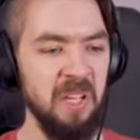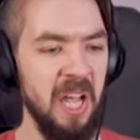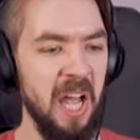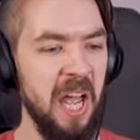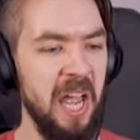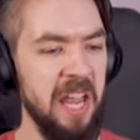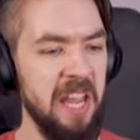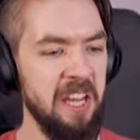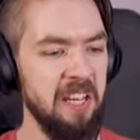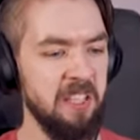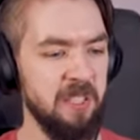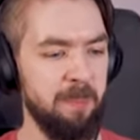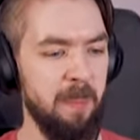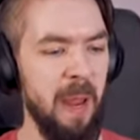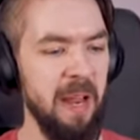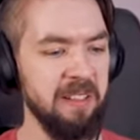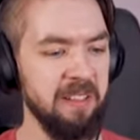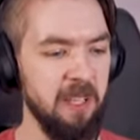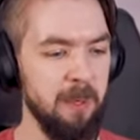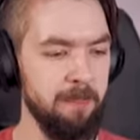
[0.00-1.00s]
I
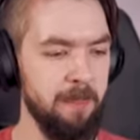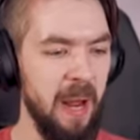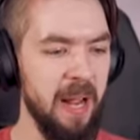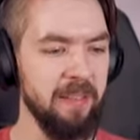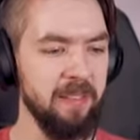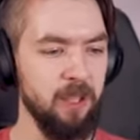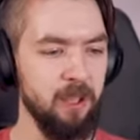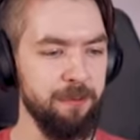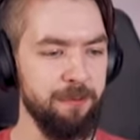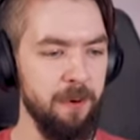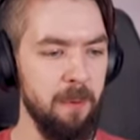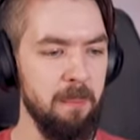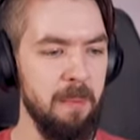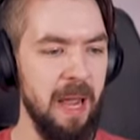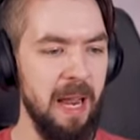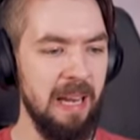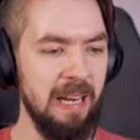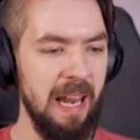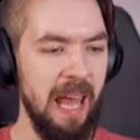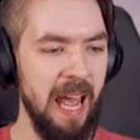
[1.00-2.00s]
expected better from
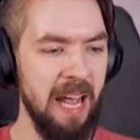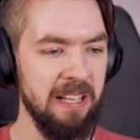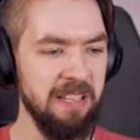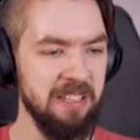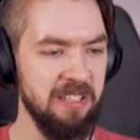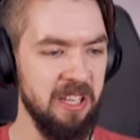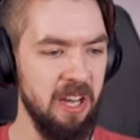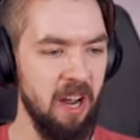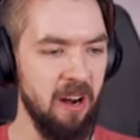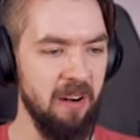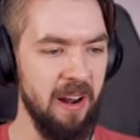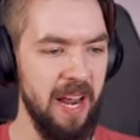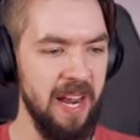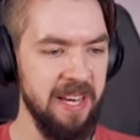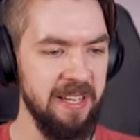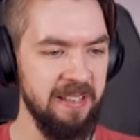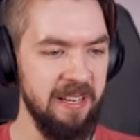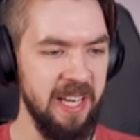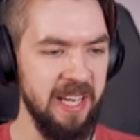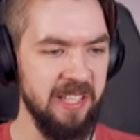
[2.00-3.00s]
my lads,
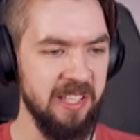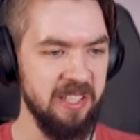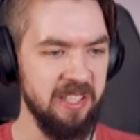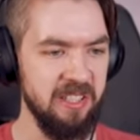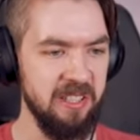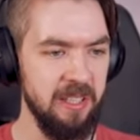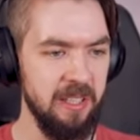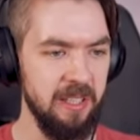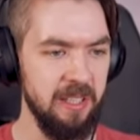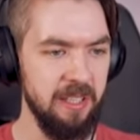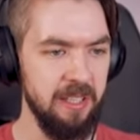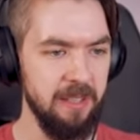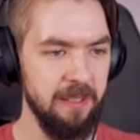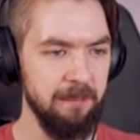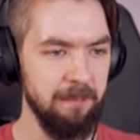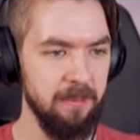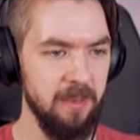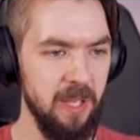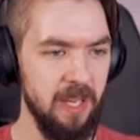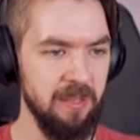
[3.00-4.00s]
alright? He's...
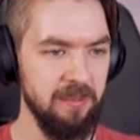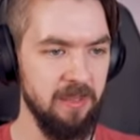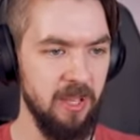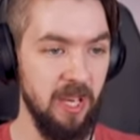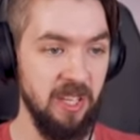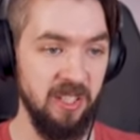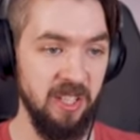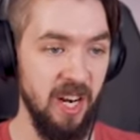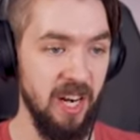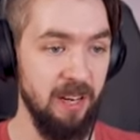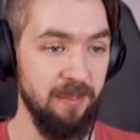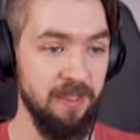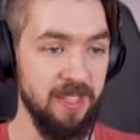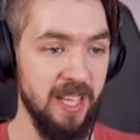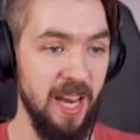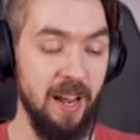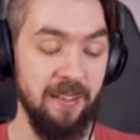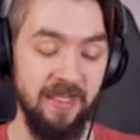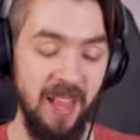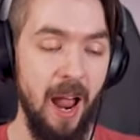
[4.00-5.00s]
He's not even dead.